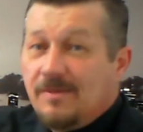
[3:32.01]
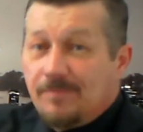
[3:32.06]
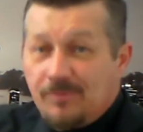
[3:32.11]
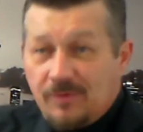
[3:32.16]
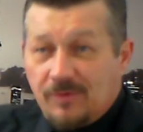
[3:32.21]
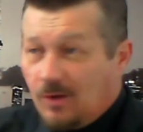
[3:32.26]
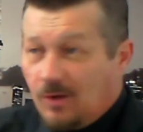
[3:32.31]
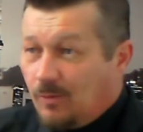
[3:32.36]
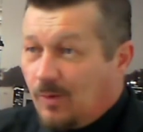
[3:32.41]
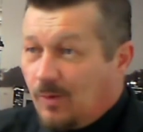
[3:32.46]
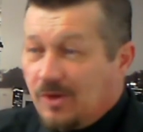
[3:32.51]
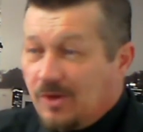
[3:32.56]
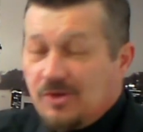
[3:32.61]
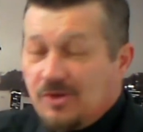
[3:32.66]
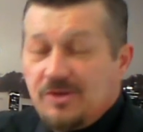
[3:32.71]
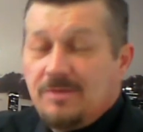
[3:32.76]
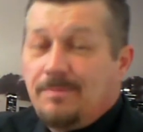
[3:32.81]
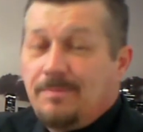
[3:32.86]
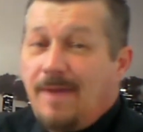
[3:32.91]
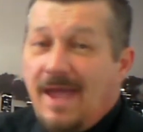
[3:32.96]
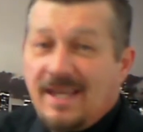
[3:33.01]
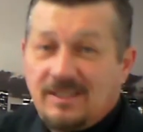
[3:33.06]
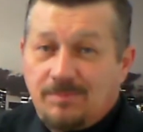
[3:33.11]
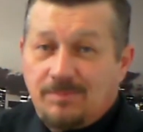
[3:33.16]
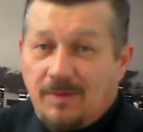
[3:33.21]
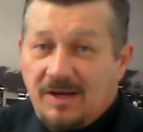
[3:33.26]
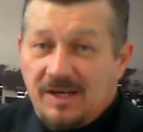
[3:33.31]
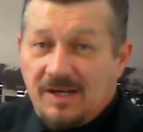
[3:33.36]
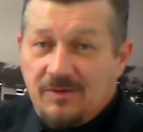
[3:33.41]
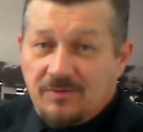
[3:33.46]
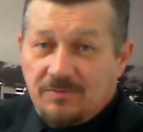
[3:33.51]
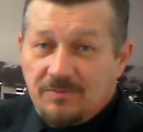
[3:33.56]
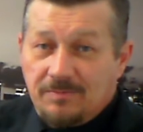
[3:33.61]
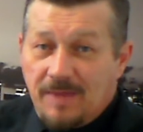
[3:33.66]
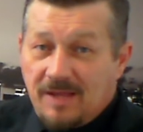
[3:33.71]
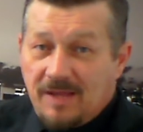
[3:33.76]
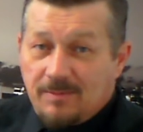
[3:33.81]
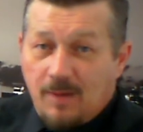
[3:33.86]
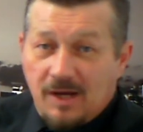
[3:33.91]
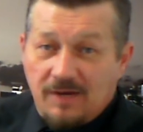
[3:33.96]
you know, whether the bank's money
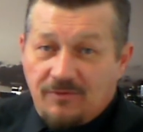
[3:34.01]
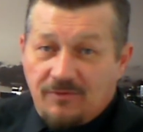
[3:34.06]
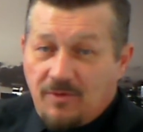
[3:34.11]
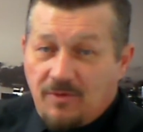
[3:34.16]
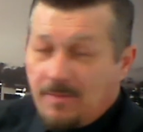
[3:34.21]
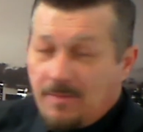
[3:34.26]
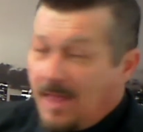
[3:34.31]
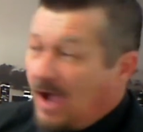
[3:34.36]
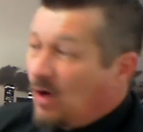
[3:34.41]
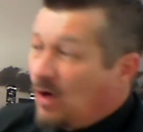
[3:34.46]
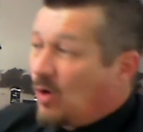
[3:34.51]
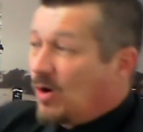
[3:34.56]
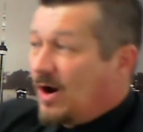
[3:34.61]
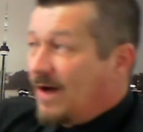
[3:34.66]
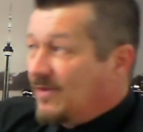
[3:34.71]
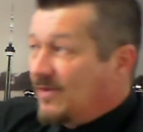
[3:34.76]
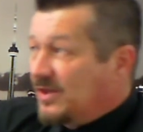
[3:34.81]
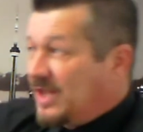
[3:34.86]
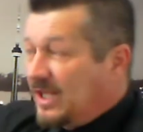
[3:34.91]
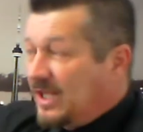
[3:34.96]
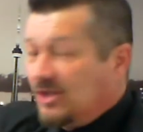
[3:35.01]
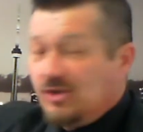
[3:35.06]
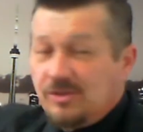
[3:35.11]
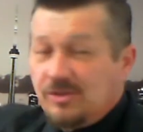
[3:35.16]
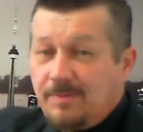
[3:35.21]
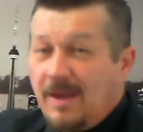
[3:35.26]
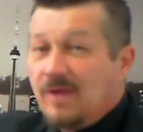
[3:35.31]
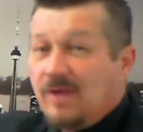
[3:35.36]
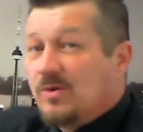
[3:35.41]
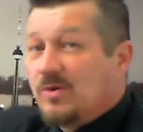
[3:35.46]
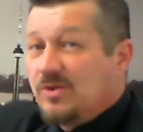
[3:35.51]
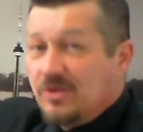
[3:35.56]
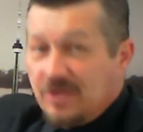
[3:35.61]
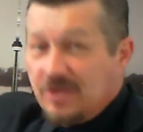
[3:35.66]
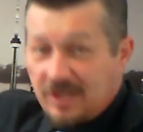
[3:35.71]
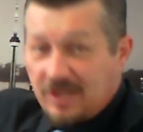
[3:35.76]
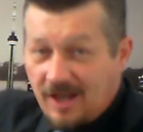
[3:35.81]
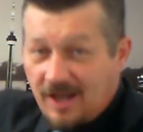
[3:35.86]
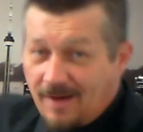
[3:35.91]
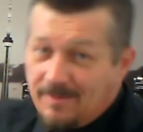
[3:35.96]
make money from that or everything you spend, whether
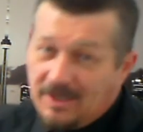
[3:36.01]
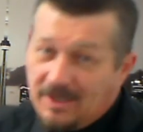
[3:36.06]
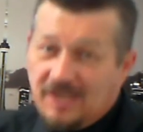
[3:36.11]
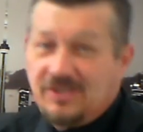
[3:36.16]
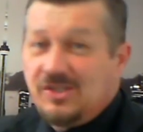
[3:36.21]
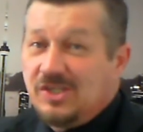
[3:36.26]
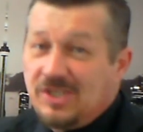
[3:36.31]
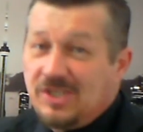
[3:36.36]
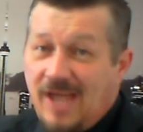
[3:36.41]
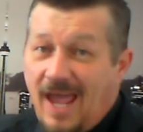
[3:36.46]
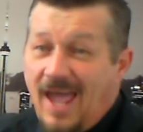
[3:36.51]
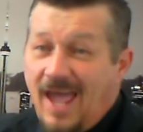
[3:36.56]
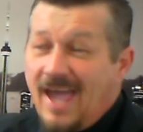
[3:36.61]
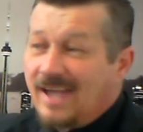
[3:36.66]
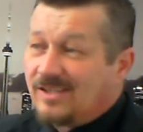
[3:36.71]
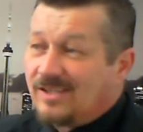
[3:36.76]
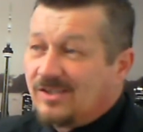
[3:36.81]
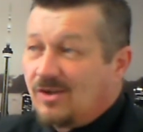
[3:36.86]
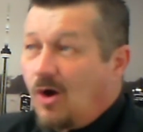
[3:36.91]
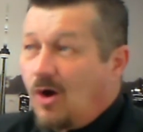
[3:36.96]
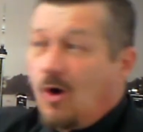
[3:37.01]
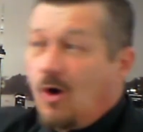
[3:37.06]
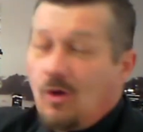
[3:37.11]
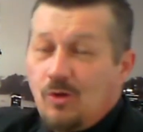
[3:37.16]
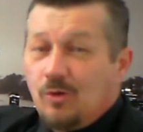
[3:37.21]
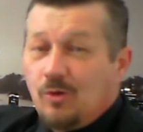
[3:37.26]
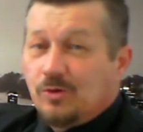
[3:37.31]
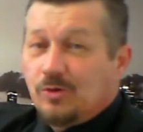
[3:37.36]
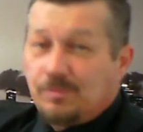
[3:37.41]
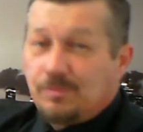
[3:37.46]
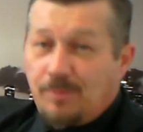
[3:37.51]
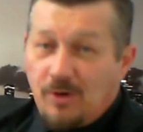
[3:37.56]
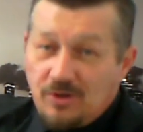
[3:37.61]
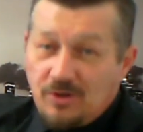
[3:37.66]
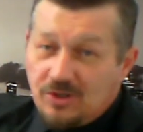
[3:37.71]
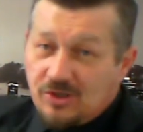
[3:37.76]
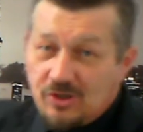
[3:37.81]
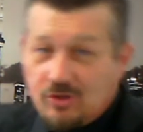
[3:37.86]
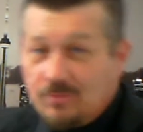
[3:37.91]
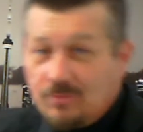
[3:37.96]
the government gets to tax all those
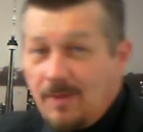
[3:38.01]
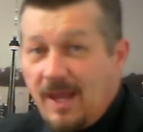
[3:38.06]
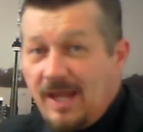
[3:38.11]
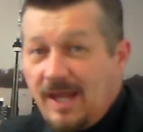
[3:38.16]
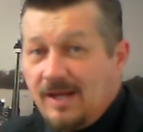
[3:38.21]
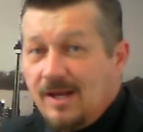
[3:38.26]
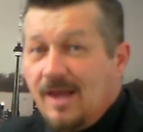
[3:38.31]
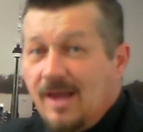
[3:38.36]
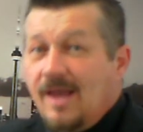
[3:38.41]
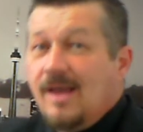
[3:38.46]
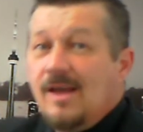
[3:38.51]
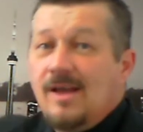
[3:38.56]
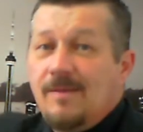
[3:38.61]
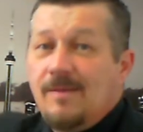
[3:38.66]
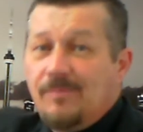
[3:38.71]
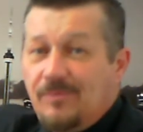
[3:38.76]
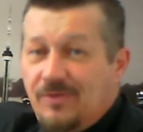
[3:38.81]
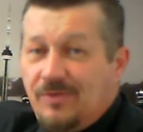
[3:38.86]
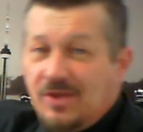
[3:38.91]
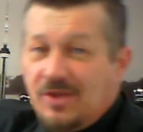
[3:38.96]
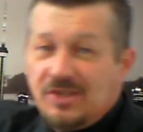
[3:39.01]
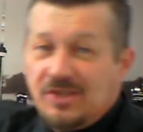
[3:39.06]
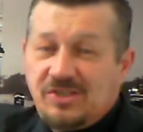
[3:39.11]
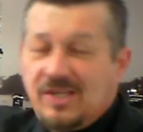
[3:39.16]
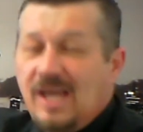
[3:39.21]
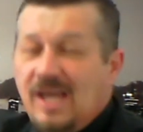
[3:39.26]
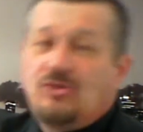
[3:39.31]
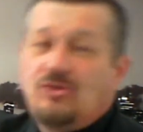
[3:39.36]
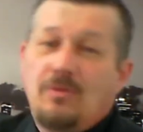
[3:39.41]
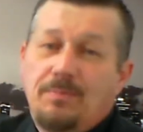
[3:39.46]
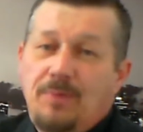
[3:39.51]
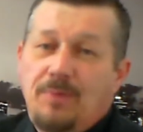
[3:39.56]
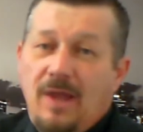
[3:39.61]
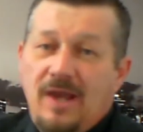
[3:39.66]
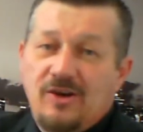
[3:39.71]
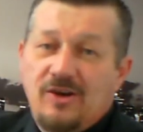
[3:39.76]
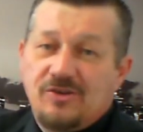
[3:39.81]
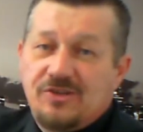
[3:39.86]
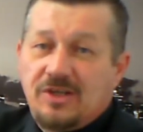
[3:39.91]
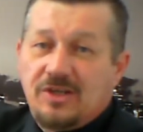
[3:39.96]
purchases you made, the central
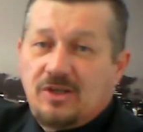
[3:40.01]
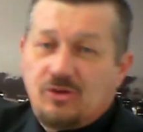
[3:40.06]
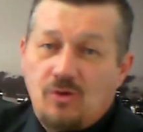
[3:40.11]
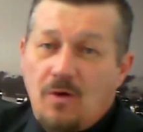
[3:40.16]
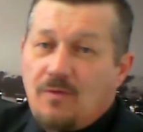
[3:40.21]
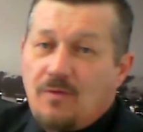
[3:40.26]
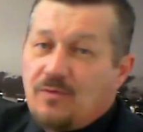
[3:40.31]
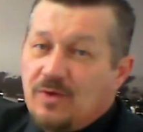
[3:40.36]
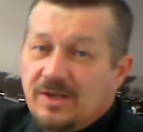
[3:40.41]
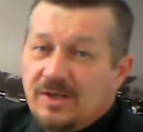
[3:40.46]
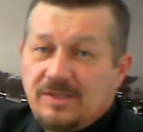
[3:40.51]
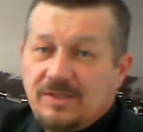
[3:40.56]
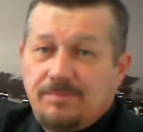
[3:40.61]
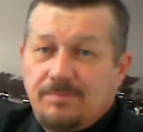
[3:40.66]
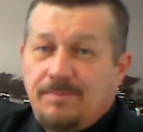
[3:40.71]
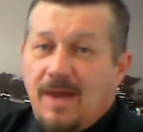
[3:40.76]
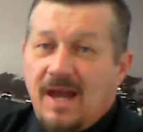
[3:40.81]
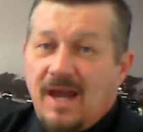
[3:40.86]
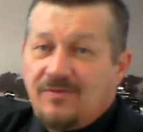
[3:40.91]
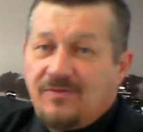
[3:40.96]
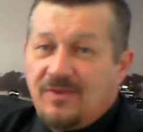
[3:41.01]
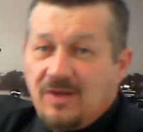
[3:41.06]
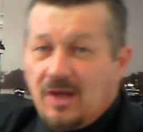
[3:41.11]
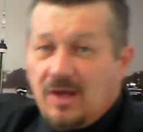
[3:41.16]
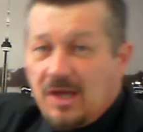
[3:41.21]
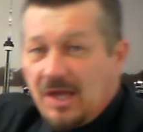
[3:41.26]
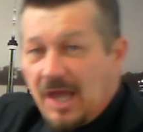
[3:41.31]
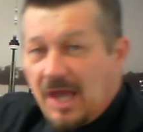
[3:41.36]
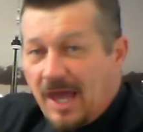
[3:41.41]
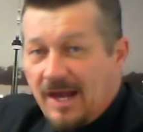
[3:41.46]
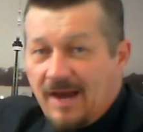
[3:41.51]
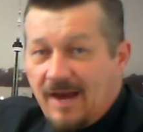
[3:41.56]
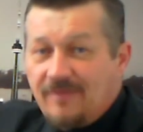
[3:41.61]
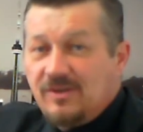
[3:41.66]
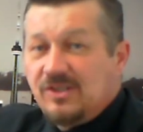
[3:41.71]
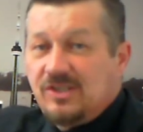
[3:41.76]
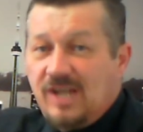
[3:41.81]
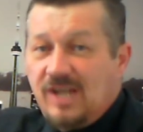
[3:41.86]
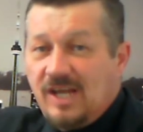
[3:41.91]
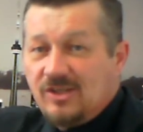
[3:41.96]
planners and the control freaks benefit at
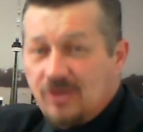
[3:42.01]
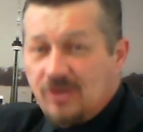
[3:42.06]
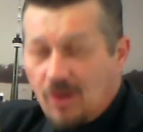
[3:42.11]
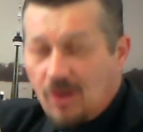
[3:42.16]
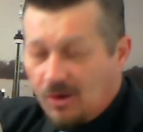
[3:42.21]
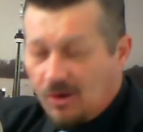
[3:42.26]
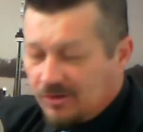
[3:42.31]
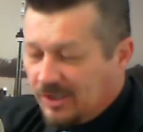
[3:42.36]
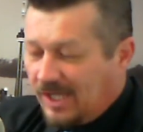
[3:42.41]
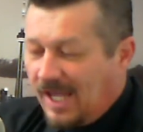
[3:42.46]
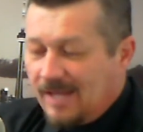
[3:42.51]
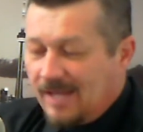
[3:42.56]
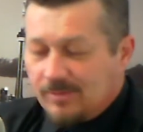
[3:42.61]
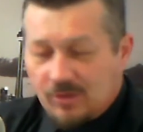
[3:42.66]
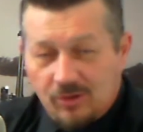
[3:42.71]
every stage along the game.